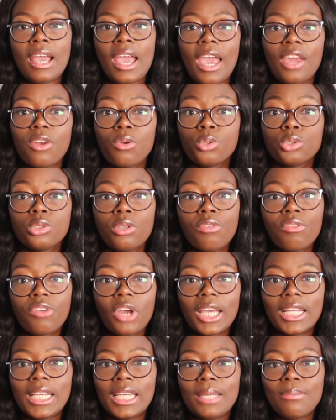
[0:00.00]
and also
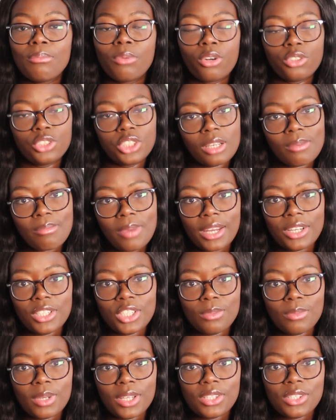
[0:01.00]
finally project
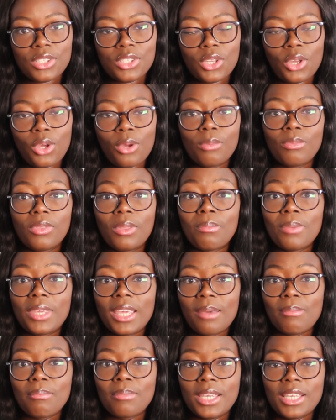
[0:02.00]
management, so the
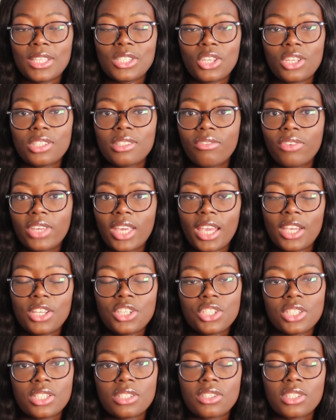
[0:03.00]
PMP
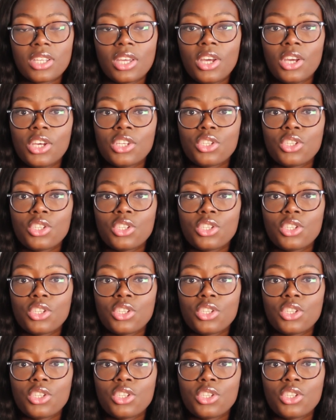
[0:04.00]
certifications.